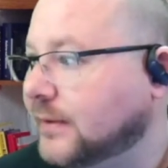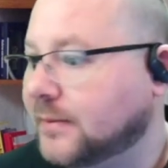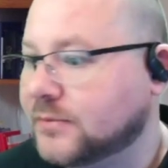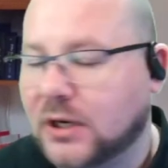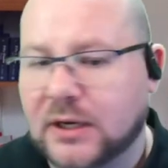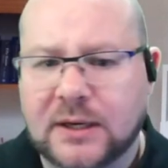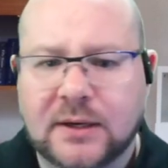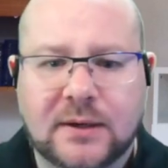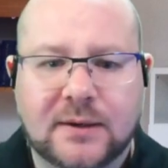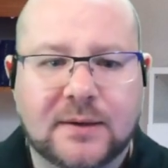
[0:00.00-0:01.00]
I'm sorry?
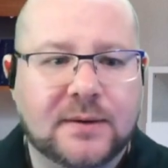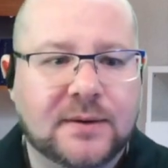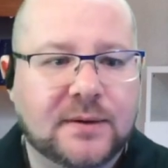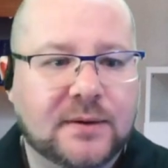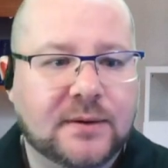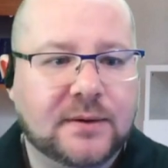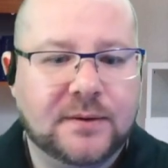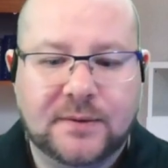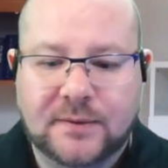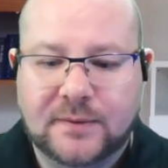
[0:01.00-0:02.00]

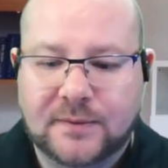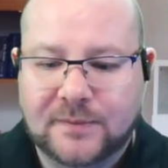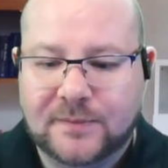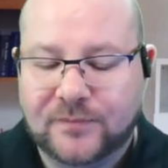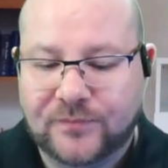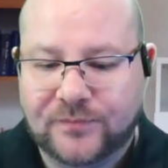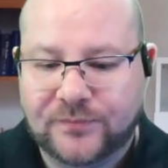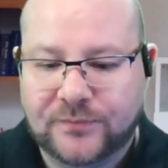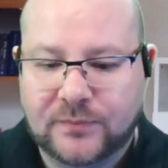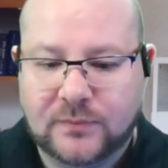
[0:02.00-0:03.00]
Are you there?
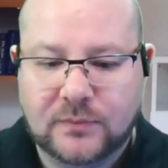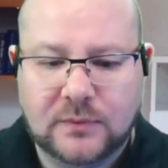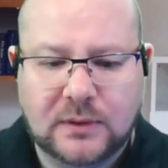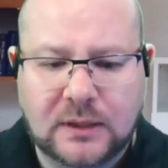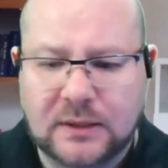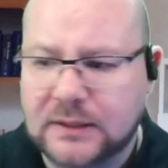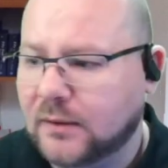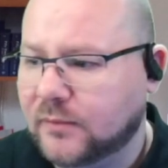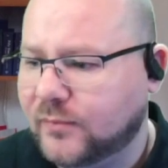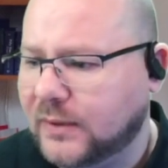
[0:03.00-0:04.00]
Uh, yeah,
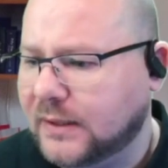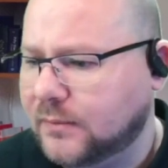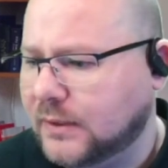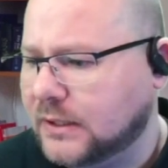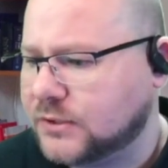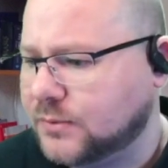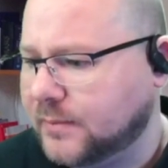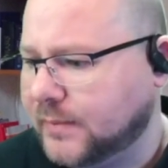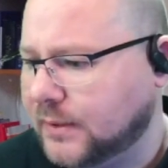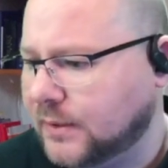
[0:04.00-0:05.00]
where, where else would I
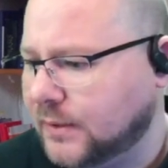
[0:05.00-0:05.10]
be?